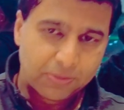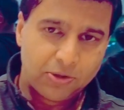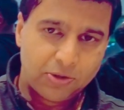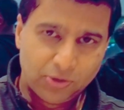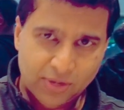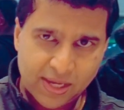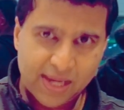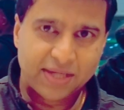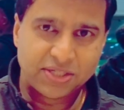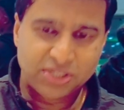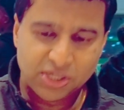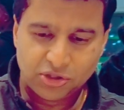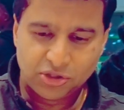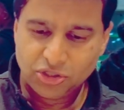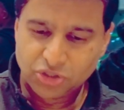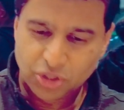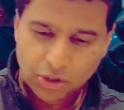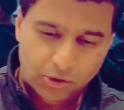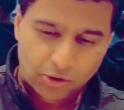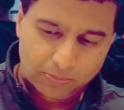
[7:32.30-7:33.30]
you can take
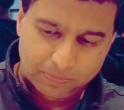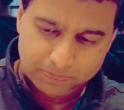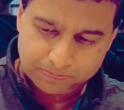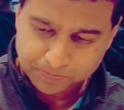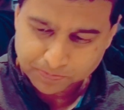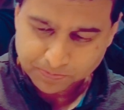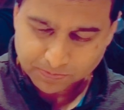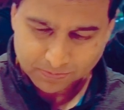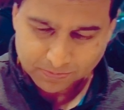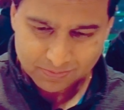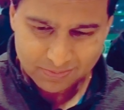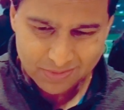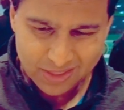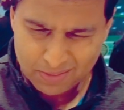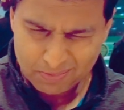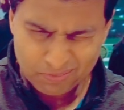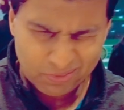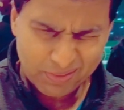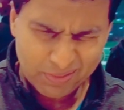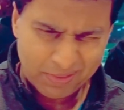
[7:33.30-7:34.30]
these home,
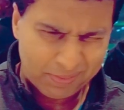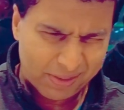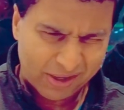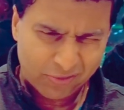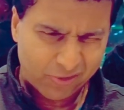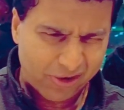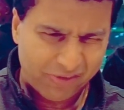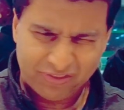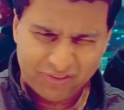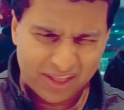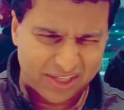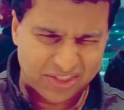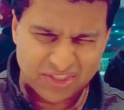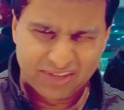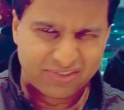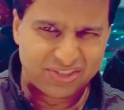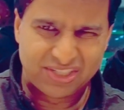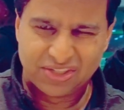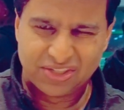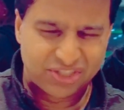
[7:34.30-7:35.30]
put them in the microwave for like
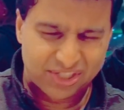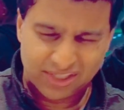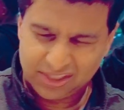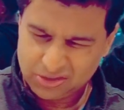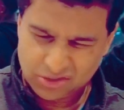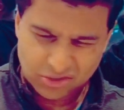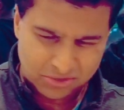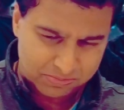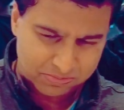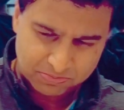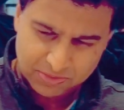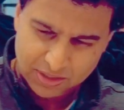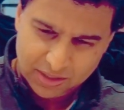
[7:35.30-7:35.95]
7-10 seconds.